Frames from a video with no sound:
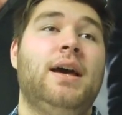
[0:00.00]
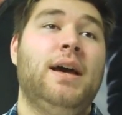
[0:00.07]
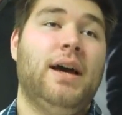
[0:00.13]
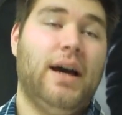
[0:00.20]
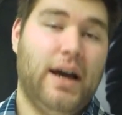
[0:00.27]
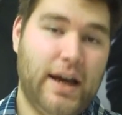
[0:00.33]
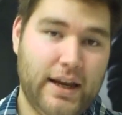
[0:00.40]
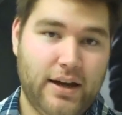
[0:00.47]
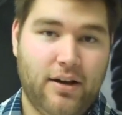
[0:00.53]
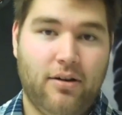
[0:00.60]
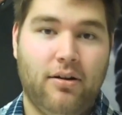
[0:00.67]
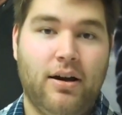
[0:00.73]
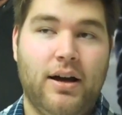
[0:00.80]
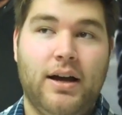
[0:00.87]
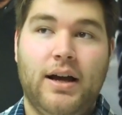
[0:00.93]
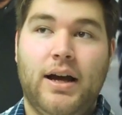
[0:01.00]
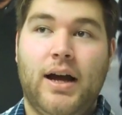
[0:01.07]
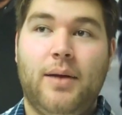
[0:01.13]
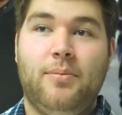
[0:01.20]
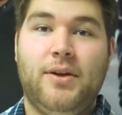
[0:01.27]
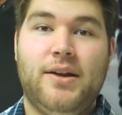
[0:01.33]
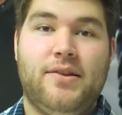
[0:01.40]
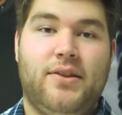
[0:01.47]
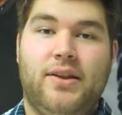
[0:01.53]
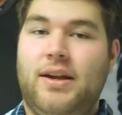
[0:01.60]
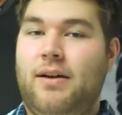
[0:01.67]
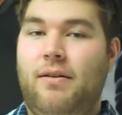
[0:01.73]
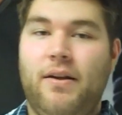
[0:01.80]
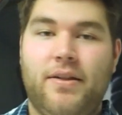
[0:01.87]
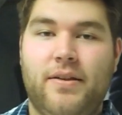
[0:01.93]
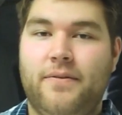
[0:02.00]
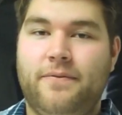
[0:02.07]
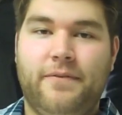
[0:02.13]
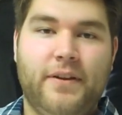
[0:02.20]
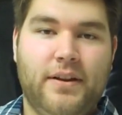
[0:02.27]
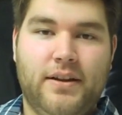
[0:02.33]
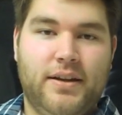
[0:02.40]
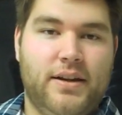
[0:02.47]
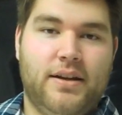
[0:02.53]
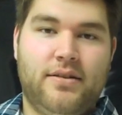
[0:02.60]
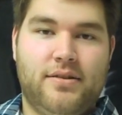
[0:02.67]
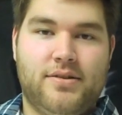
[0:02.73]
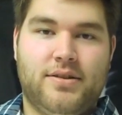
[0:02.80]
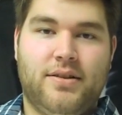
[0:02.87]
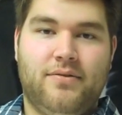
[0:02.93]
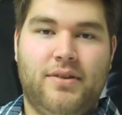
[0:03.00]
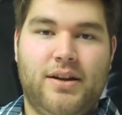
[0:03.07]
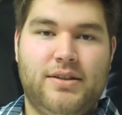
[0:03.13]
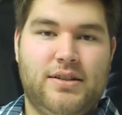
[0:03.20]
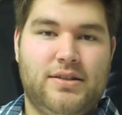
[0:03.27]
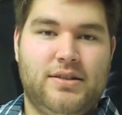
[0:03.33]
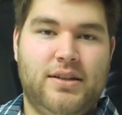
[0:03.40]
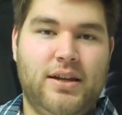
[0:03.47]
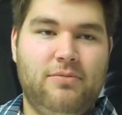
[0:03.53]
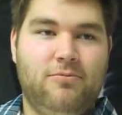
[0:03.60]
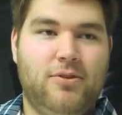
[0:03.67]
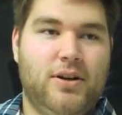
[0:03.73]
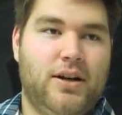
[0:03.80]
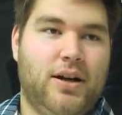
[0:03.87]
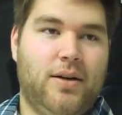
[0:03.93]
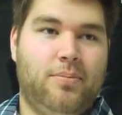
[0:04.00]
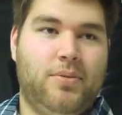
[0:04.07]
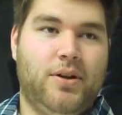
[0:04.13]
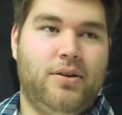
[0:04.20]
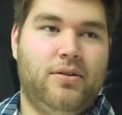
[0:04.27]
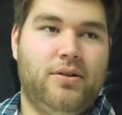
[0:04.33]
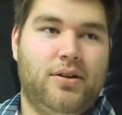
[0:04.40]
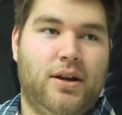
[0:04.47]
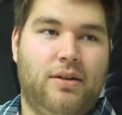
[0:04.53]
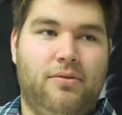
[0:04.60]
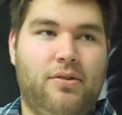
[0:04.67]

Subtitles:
I know, I'm lazy. I wasn't feeling it or something, I just didn't want to upload.